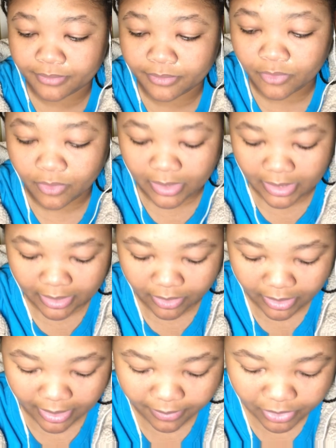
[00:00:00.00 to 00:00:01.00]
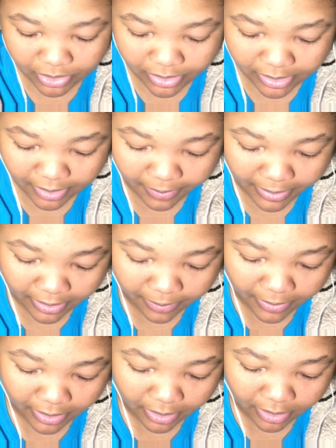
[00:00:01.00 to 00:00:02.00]
Why that look like me just step on the
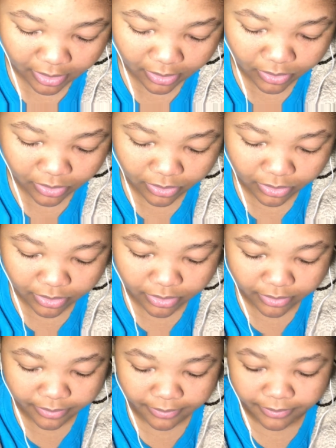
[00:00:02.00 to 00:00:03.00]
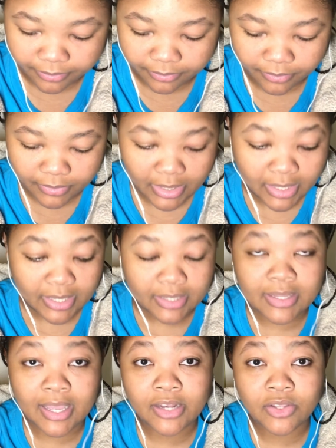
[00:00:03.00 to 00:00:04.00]
pink? Oh.
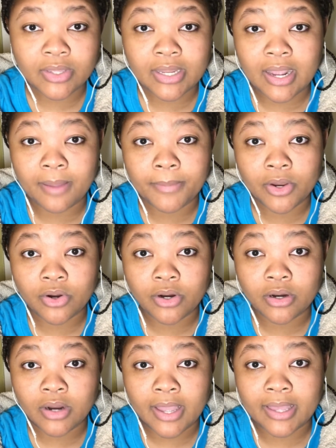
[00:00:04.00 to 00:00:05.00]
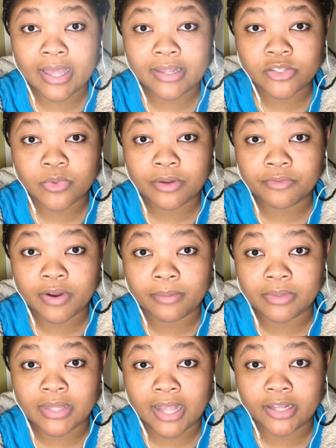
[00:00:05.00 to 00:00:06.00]
Then you get a mirror. I got this one
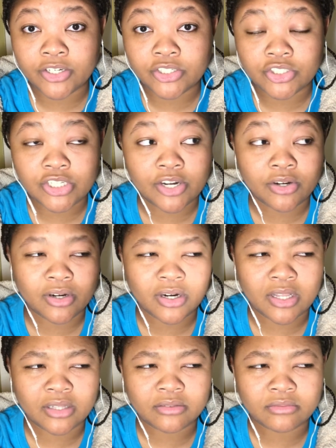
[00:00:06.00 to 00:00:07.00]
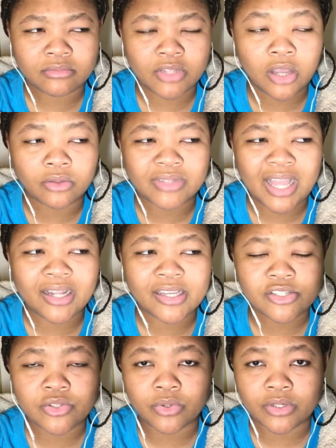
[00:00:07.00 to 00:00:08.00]
from Dollar General. No, Dollar
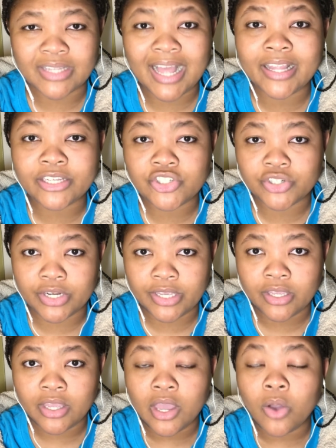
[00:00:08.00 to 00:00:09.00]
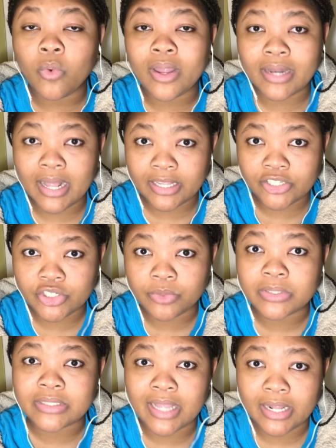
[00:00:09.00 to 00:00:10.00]
Store, Dollar Tree. When Dollar Tree
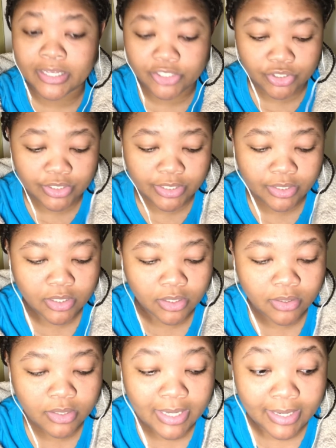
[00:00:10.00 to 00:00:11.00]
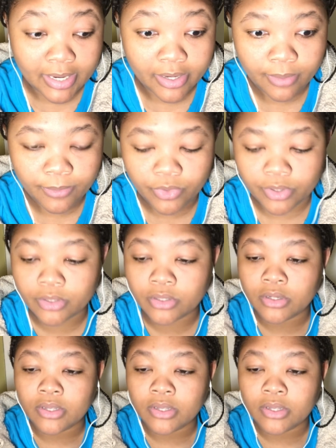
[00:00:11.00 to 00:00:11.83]
was Dollar Tree. Not anymore.